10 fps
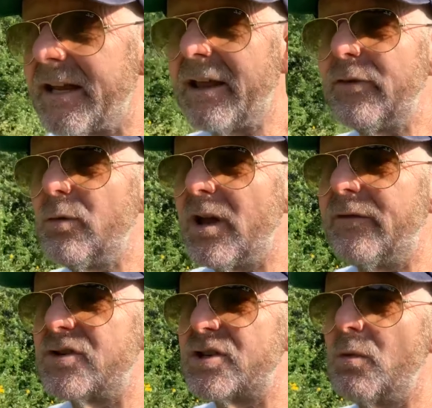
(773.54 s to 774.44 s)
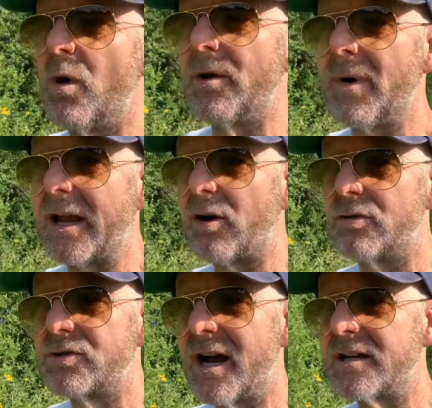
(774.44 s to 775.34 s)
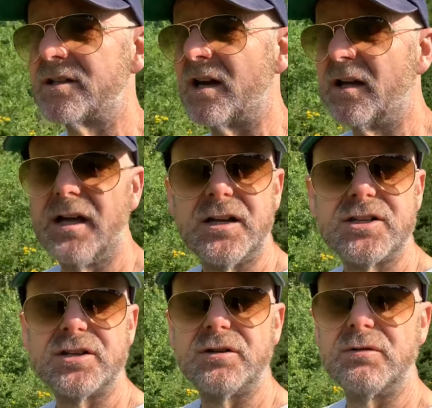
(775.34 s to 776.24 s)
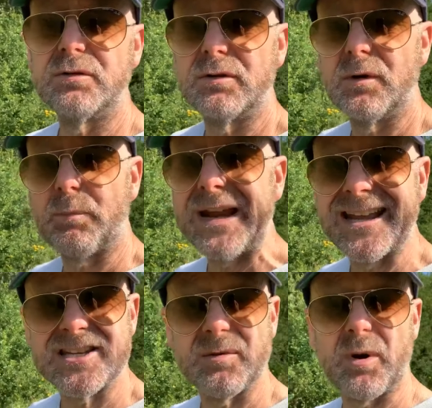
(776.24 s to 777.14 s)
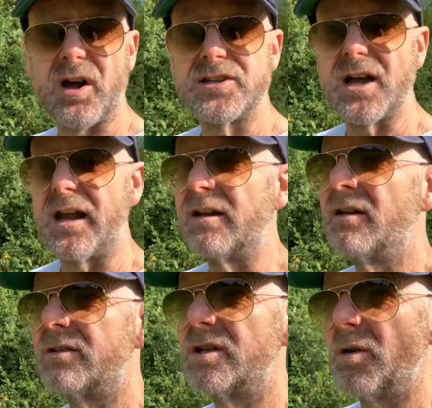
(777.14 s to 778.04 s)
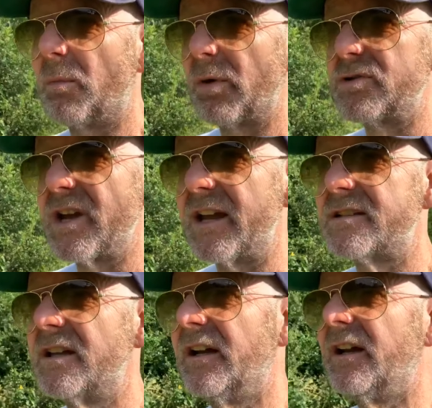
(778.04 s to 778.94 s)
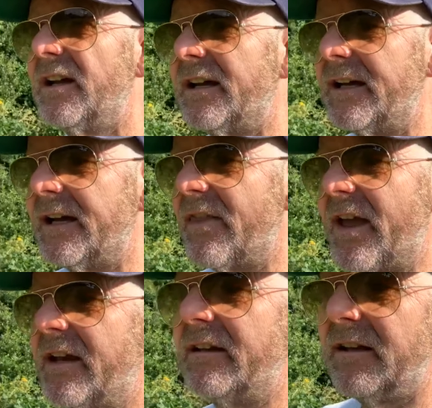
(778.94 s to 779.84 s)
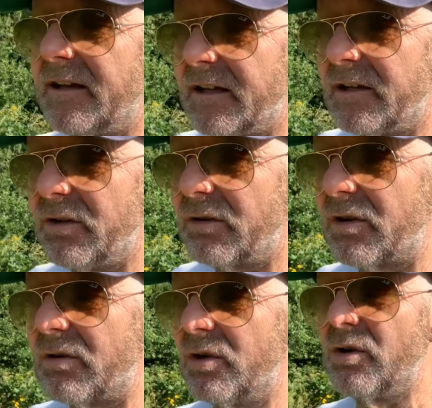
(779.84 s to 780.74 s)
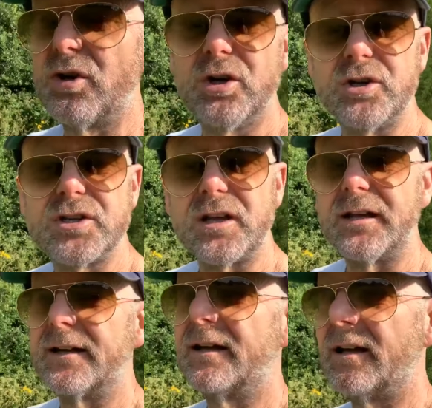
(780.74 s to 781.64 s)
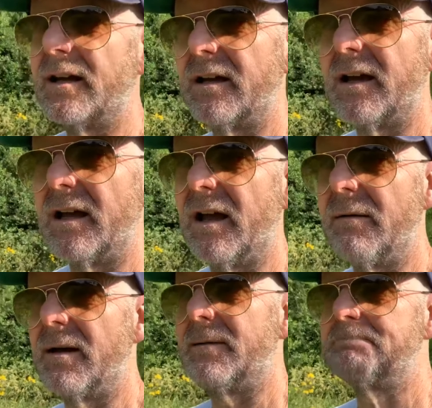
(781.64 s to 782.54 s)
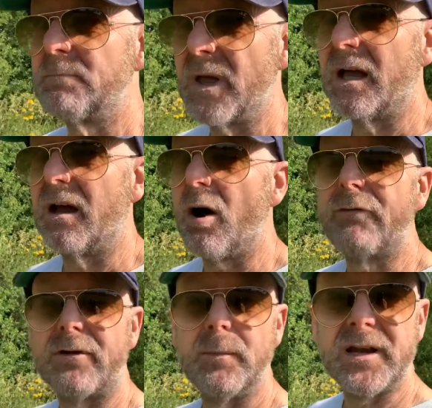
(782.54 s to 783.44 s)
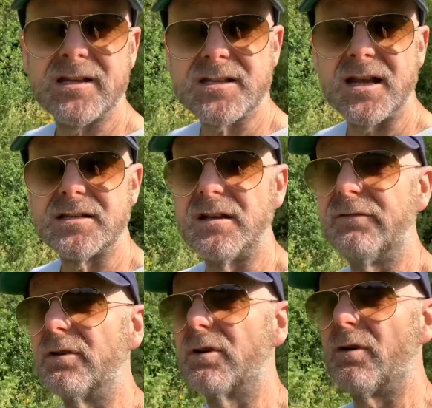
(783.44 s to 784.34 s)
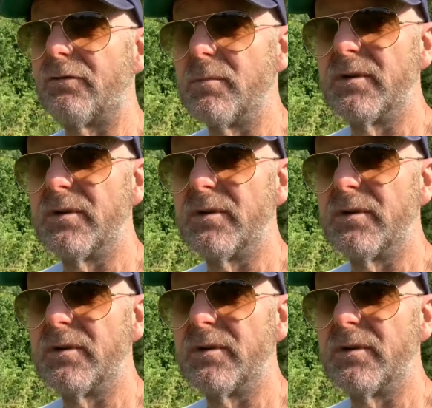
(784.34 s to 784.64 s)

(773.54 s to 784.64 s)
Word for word: if you if you still want a main contractor to bring a supply chain to your project uh, then you you could uh, offer him an incentive you could offer him a